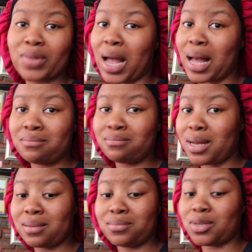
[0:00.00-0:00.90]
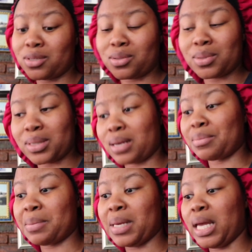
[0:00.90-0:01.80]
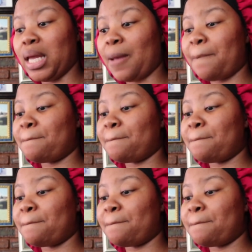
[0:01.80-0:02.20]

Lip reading: I'm not doing that, baby.